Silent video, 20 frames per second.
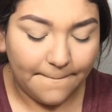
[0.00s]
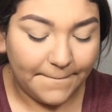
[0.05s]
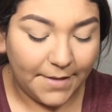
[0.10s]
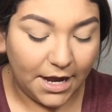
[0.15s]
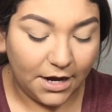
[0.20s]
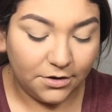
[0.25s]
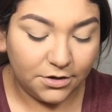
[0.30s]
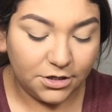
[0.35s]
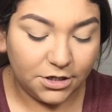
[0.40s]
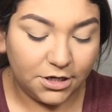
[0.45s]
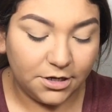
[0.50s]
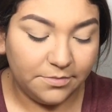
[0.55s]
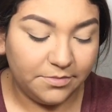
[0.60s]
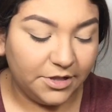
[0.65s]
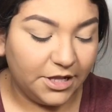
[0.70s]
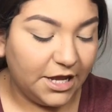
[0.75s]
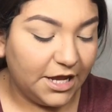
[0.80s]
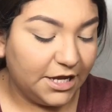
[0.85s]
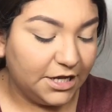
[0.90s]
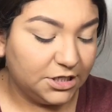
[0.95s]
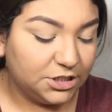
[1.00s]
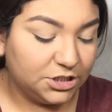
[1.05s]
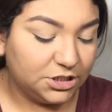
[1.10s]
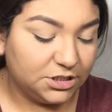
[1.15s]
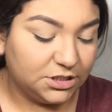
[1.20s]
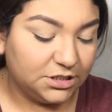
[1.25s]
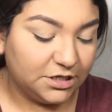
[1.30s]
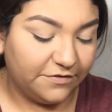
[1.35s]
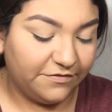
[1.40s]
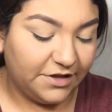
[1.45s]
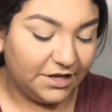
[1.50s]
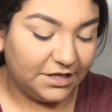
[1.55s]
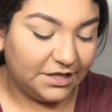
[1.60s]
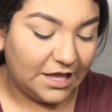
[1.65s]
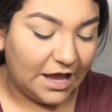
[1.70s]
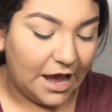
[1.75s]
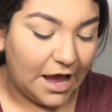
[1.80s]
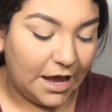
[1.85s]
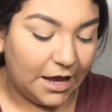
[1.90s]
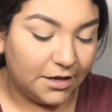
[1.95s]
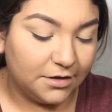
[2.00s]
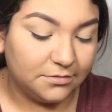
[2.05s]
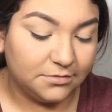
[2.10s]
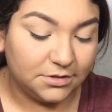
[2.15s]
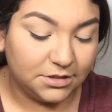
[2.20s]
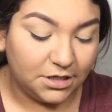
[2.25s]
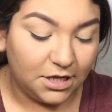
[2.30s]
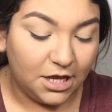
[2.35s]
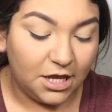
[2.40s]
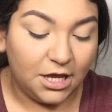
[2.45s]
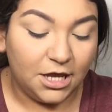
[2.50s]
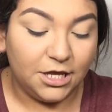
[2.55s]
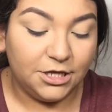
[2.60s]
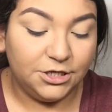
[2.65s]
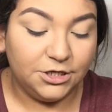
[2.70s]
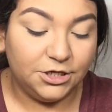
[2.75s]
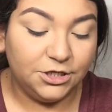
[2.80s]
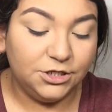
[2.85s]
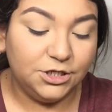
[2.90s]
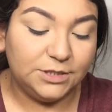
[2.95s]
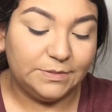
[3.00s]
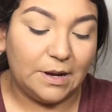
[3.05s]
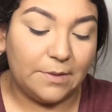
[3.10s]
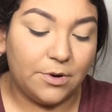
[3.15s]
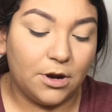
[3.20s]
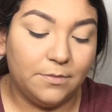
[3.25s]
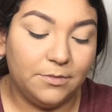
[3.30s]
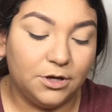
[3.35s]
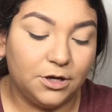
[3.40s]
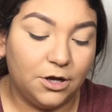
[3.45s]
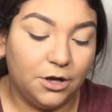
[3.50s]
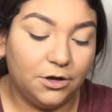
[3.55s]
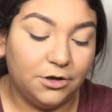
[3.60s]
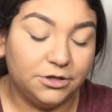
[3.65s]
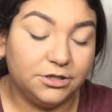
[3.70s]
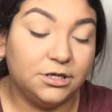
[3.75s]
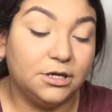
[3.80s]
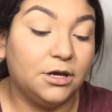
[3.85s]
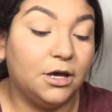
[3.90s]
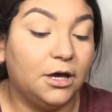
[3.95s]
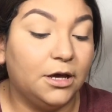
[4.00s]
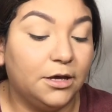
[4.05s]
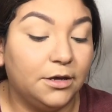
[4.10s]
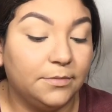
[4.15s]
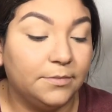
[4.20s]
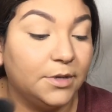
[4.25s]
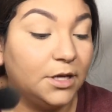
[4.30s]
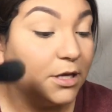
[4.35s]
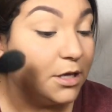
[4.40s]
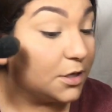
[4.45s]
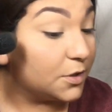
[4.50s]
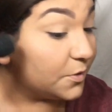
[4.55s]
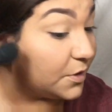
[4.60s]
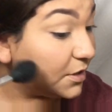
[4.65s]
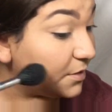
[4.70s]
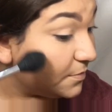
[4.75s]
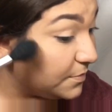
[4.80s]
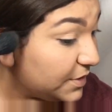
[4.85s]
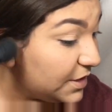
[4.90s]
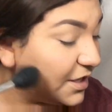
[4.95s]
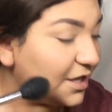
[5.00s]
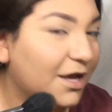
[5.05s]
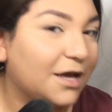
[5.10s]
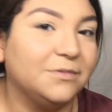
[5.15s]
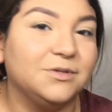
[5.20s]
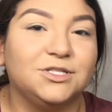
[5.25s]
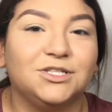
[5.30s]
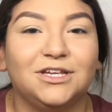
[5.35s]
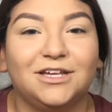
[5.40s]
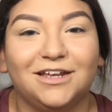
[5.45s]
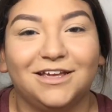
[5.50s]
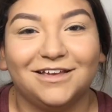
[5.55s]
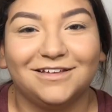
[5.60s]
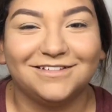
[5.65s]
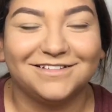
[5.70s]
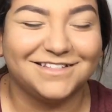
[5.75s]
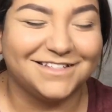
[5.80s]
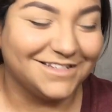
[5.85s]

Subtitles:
powder, blush, stuff like that. You can use my promo code Queen Bee. I'm just kidding.